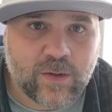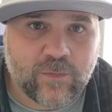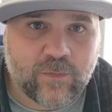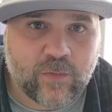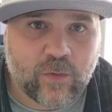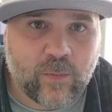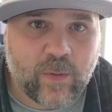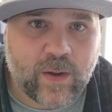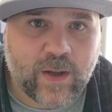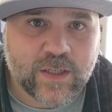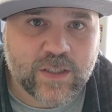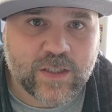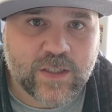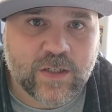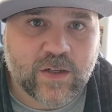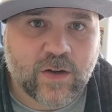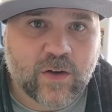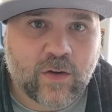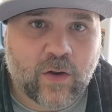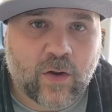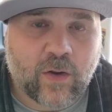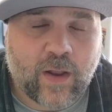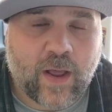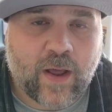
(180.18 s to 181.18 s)
information
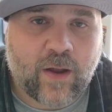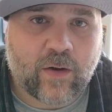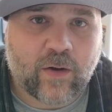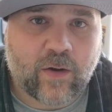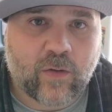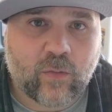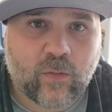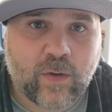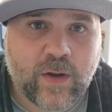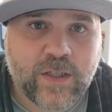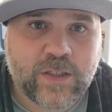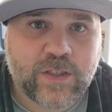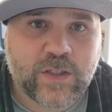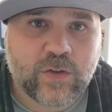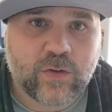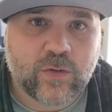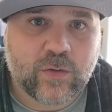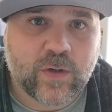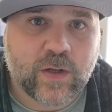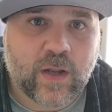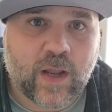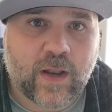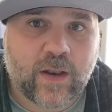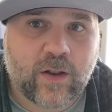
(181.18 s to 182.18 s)
on how to reach you
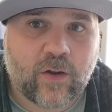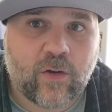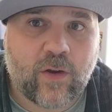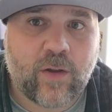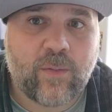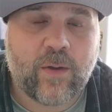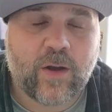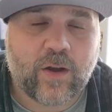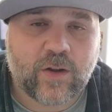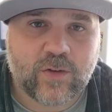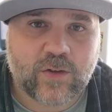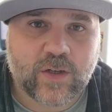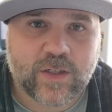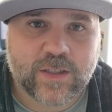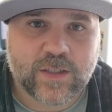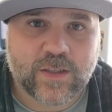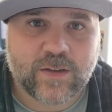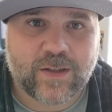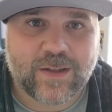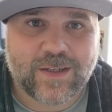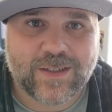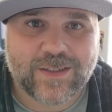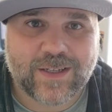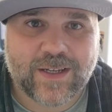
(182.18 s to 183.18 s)
and your email address and
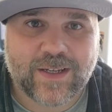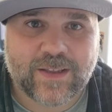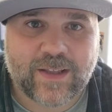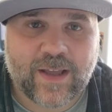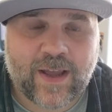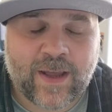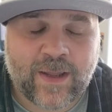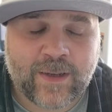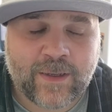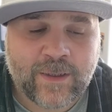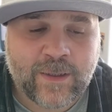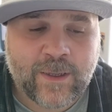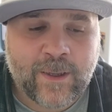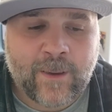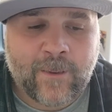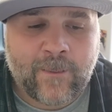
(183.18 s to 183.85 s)
things like that,